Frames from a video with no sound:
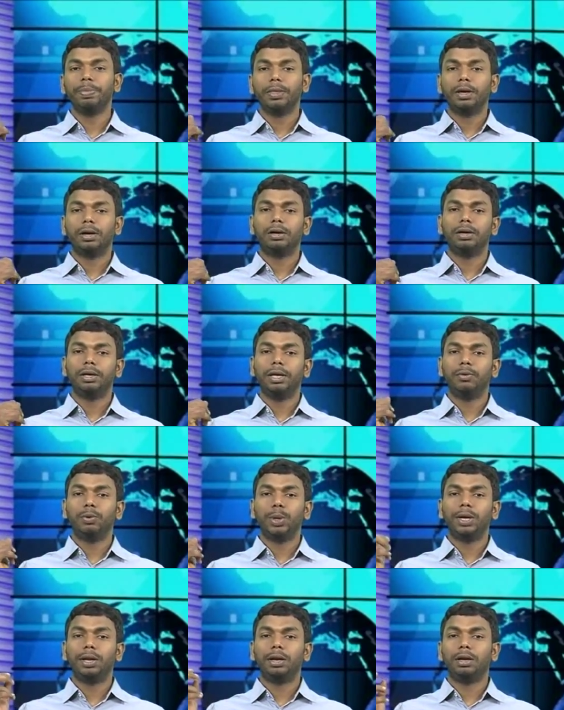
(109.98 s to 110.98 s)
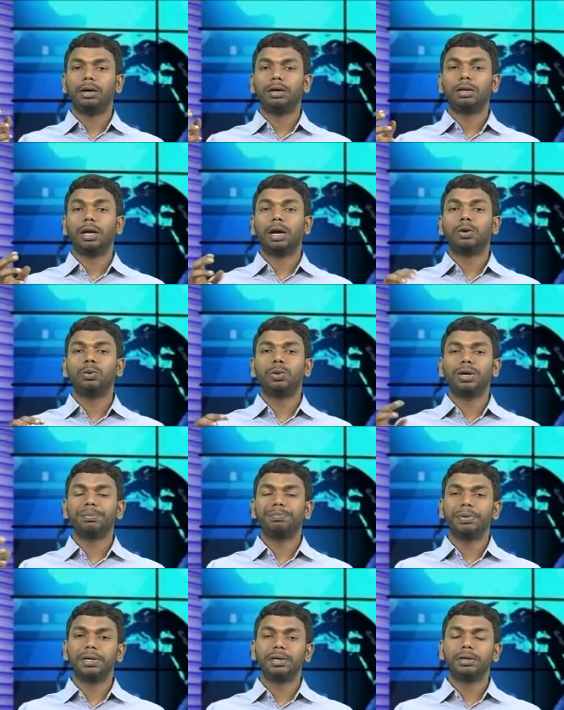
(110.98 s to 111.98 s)
AOL or Yahoo
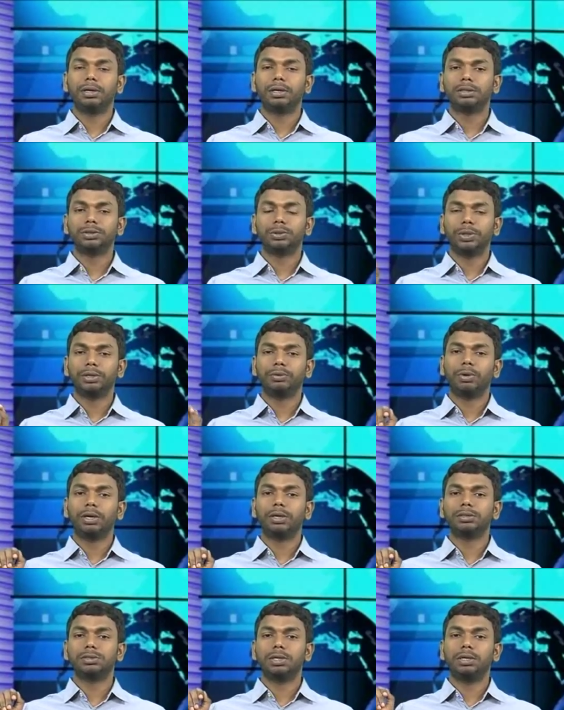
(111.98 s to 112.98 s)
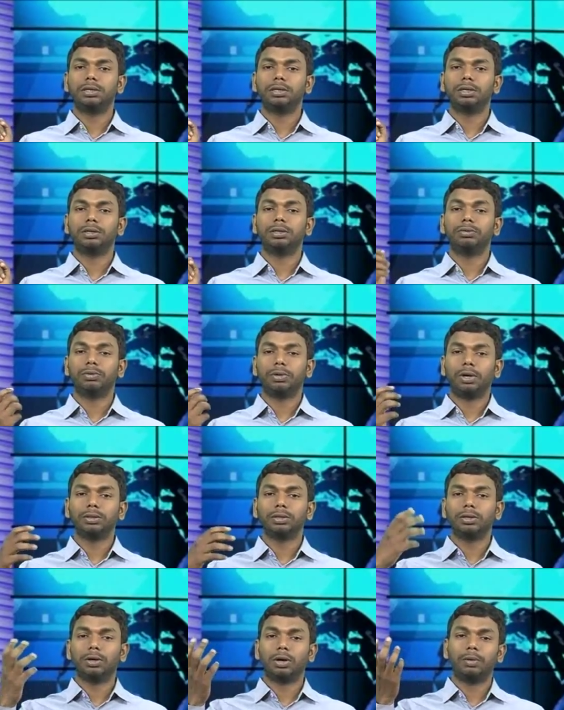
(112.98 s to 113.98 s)
and Bing are showing one result on
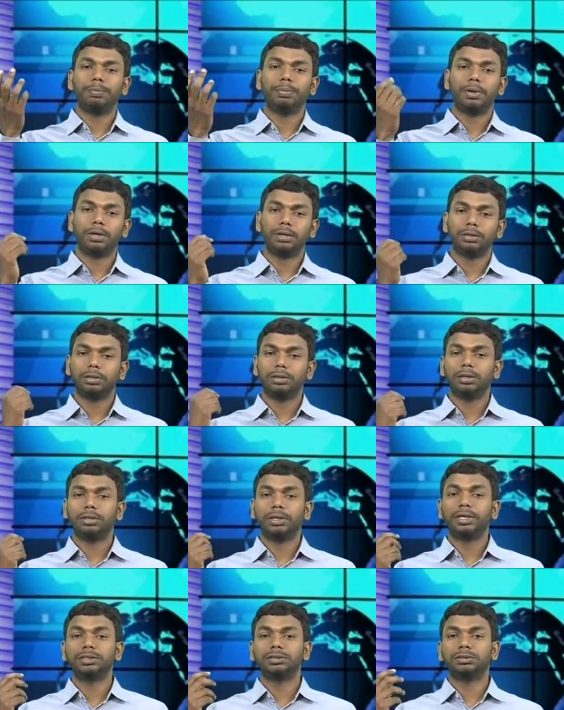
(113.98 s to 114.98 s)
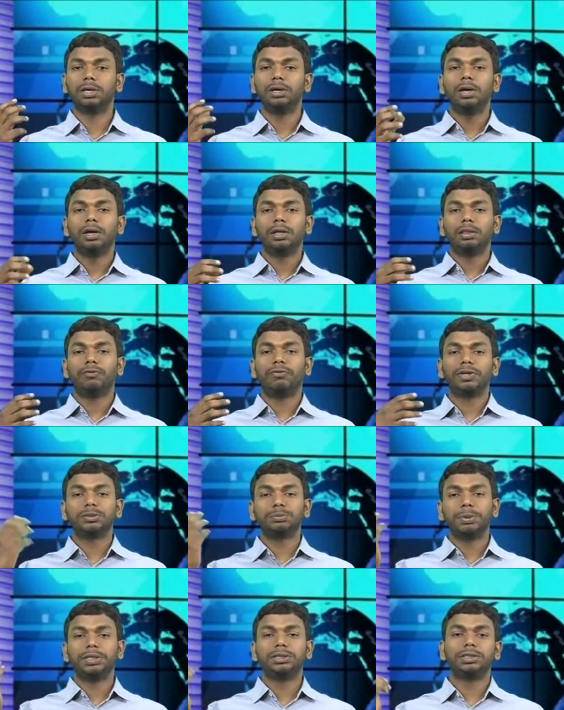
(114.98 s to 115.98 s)
the top, and that is the
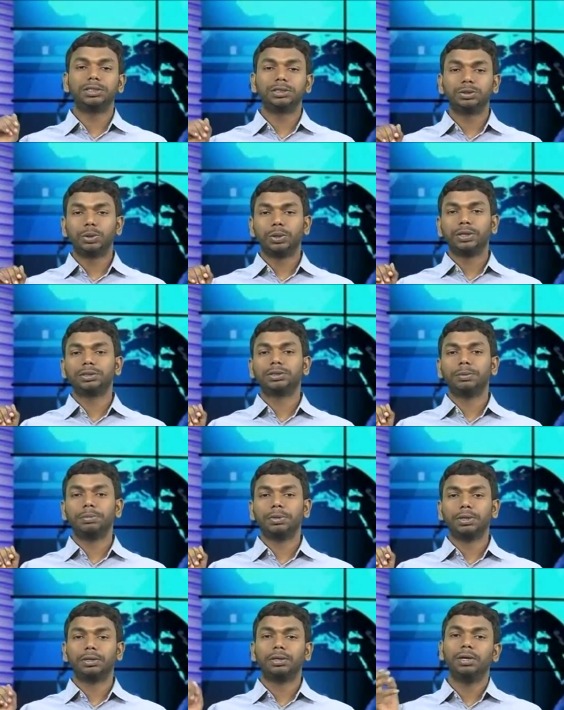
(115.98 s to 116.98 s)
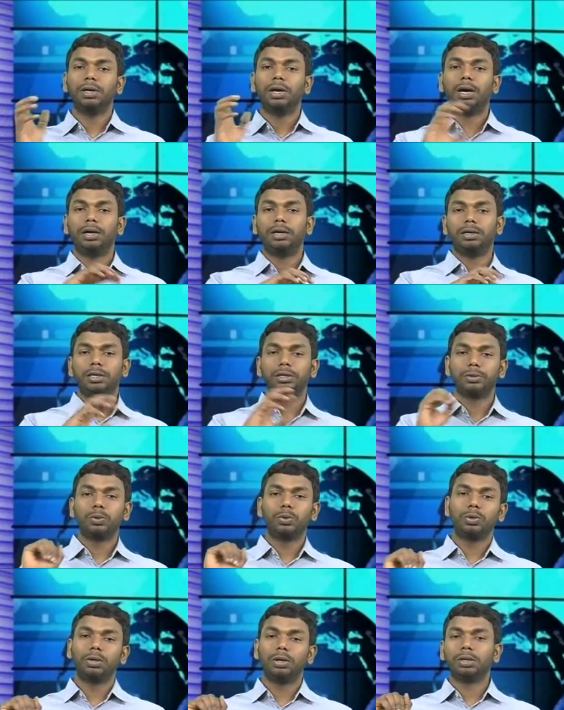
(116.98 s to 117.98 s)
first page it is showing something, and in
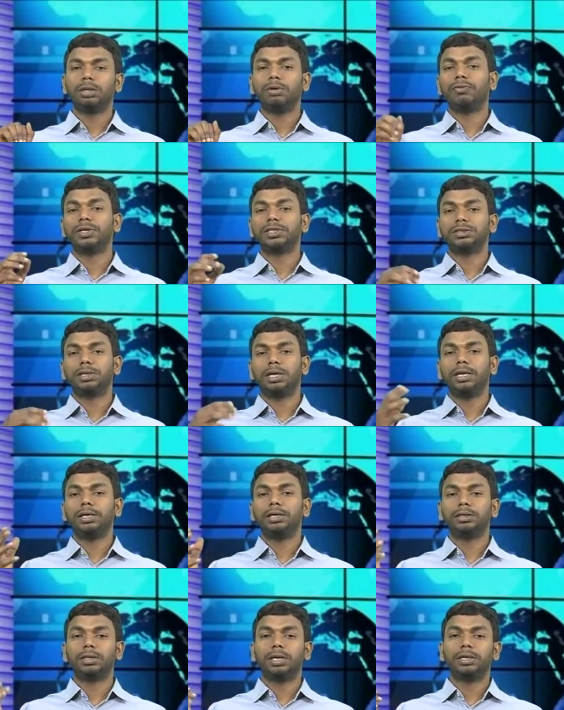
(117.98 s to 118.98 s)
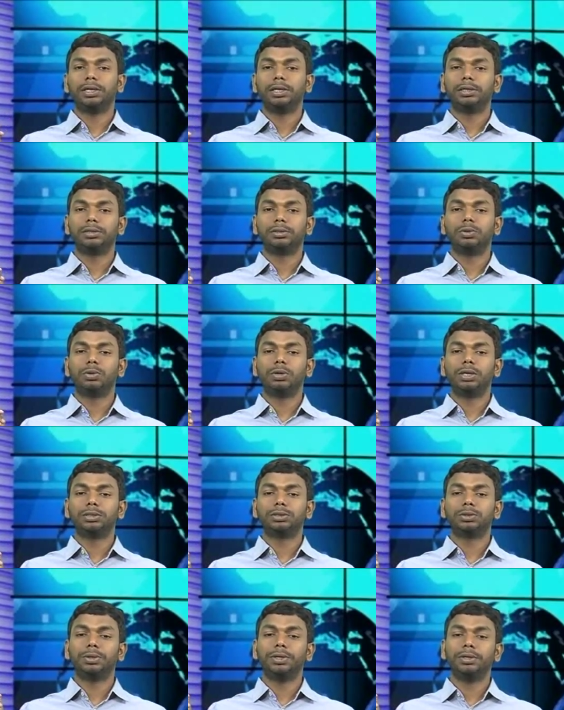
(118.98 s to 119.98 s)
Google the first link that Google is
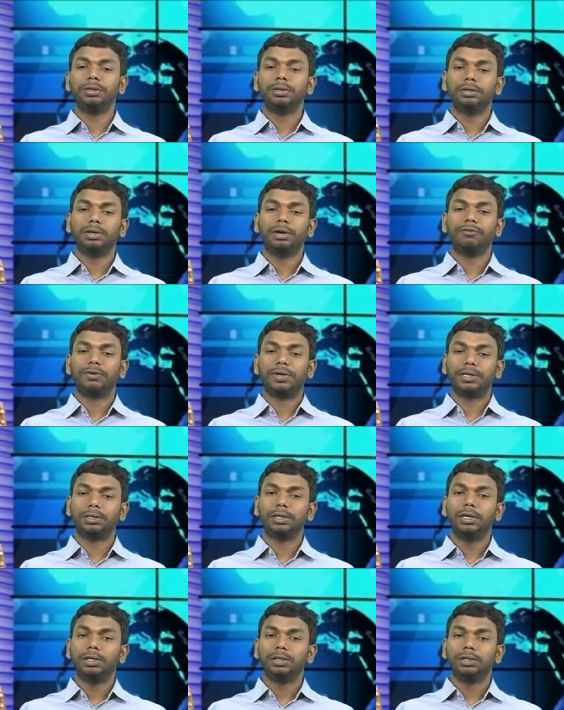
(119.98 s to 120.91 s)
showing different.